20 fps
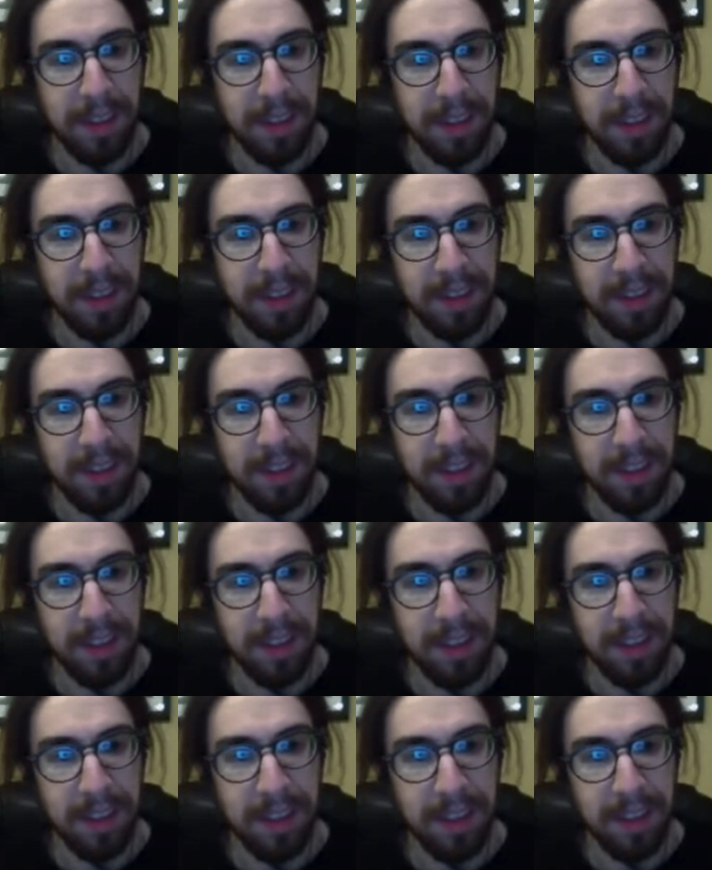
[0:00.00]

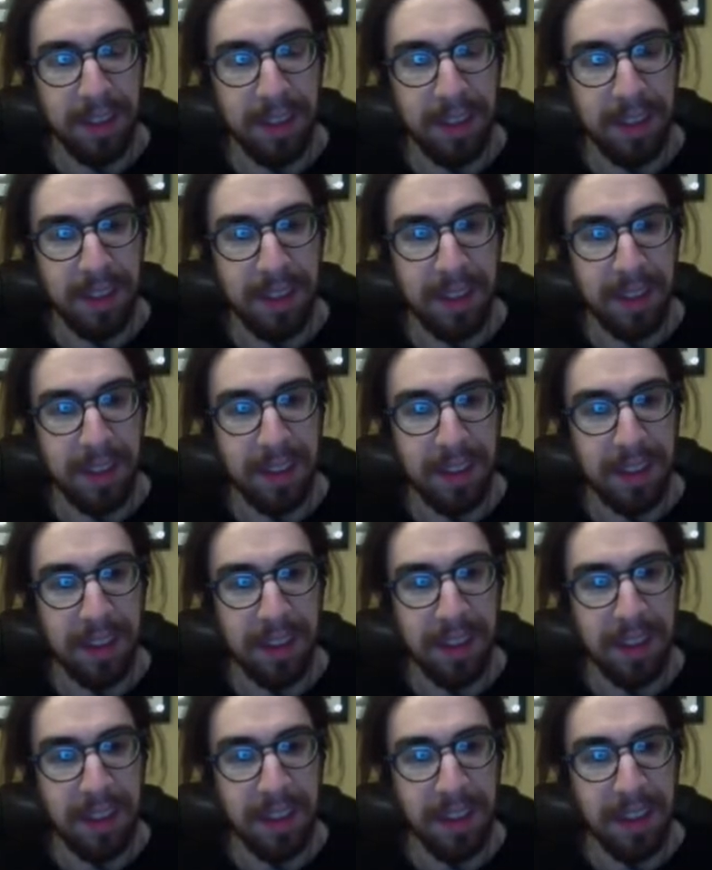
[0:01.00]

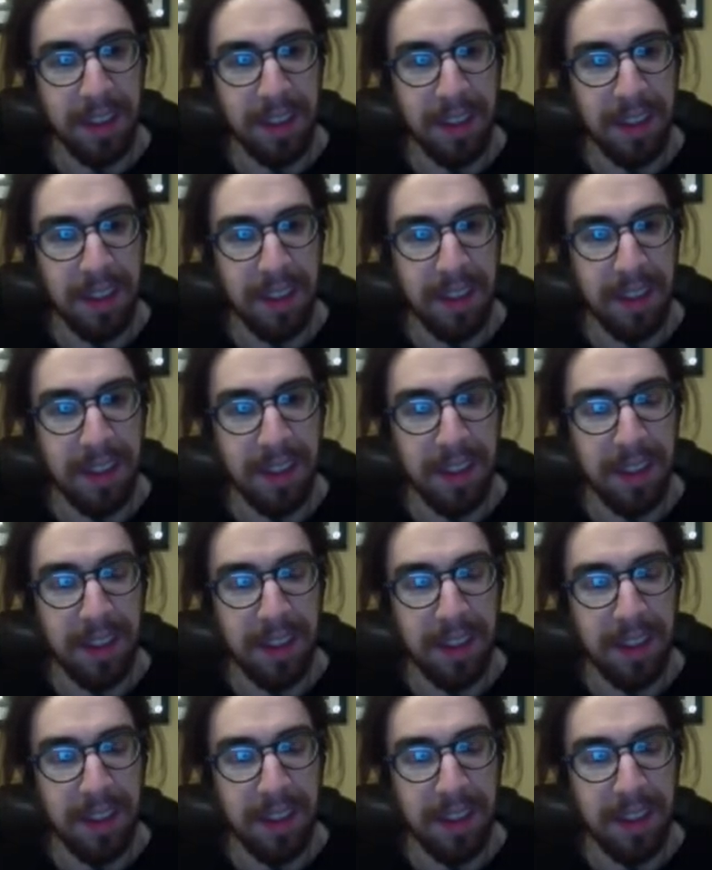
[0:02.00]
(not speaking)